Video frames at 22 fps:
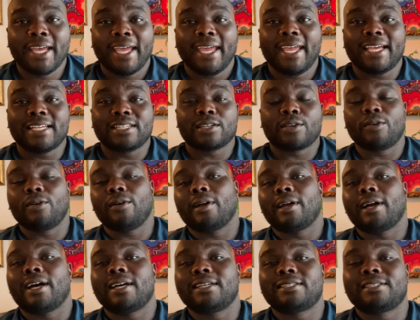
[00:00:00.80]
Hey, how's it going,
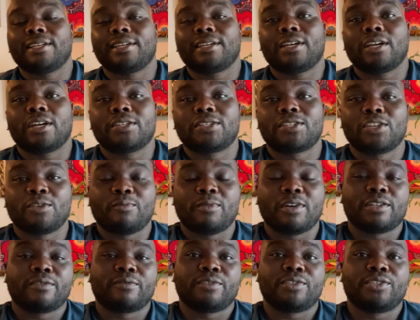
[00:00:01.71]
guys? Thank y'all so
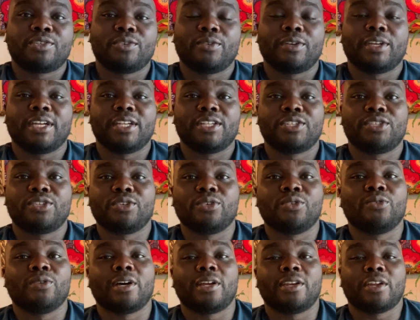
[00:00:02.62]
much for tuning
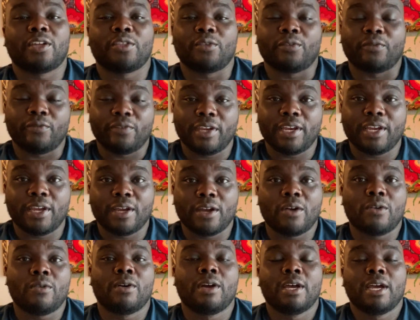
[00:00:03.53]
into another
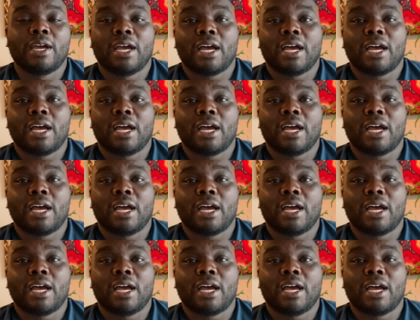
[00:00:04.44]
video.